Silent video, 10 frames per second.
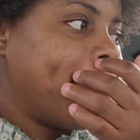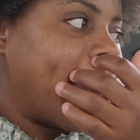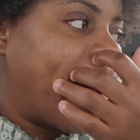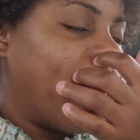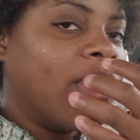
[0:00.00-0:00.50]

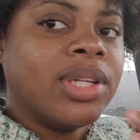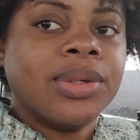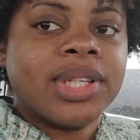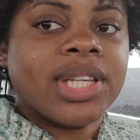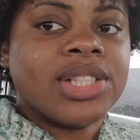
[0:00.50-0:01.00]
at one
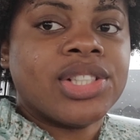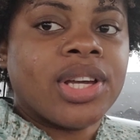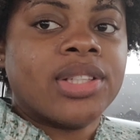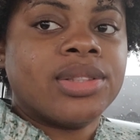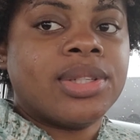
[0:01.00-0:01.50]

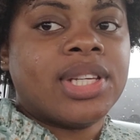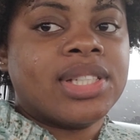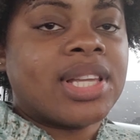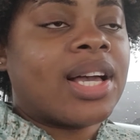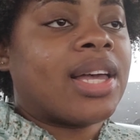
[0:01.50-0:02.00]
location today
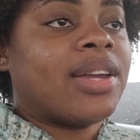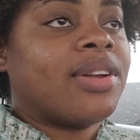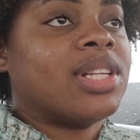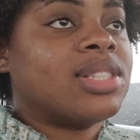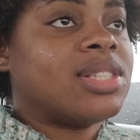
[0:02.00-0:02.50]
is like an
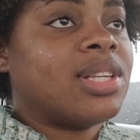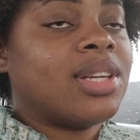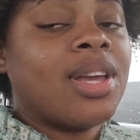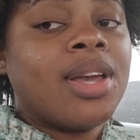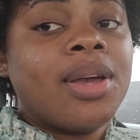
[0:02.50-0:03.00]
errand day
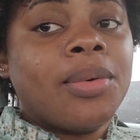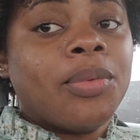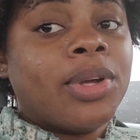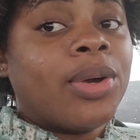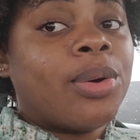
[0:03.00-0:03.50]

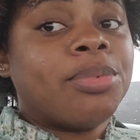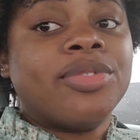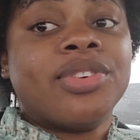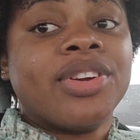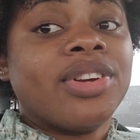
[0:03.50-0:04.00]
wake up
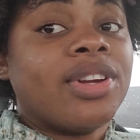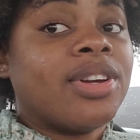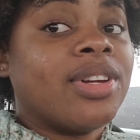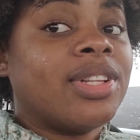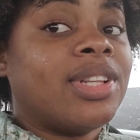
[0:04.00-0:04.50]
very
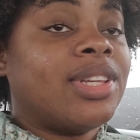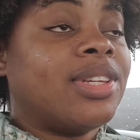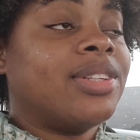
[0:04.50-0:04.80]
early